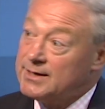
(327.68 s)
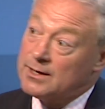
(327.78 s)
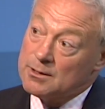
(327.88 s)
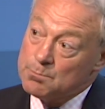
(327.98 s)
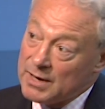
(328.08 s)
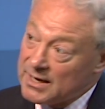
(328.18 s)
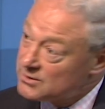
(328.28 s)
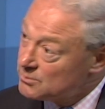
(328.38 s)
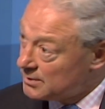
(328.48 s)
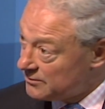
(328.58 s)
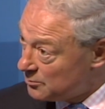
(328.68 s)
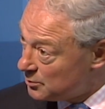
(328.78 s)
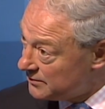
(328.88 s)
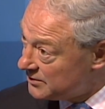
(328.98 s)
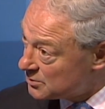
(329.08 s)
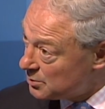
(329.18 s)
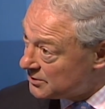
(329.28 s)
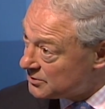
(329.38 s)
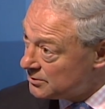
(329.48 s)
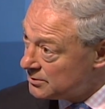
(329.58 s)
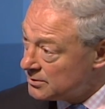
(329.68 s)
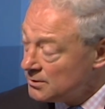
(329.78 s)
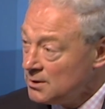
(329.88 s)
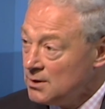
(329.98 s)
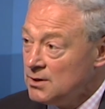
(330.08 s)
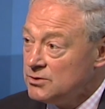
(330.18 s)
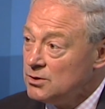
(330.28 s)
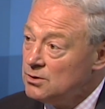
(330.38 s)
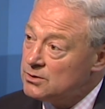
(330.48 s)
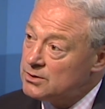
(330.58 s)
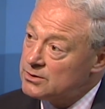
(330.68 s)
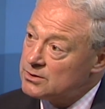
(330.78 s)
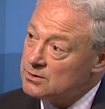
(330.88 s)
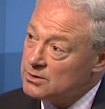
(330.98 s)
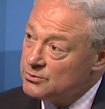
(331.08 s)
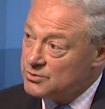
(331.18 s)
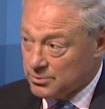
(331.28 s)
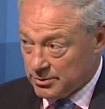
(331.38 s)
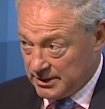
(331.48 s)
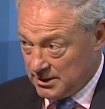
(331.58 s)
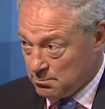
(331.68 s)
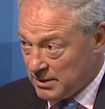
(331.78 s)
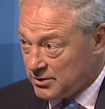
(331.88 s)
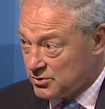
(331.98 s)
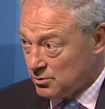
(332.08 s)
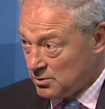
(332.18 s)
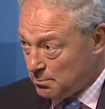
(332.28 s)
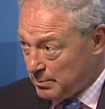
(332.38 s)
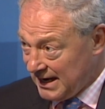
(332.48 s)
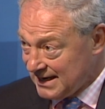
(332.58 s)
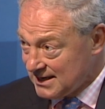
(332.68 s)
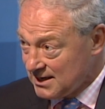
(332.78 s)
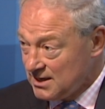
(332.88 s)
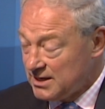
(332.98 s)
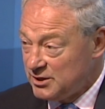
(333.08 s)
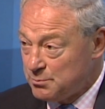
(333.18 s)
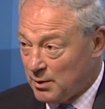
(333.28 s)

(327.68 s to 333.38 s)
and going back to one of your previous questions, to look at who's doing it. Make sure the bank is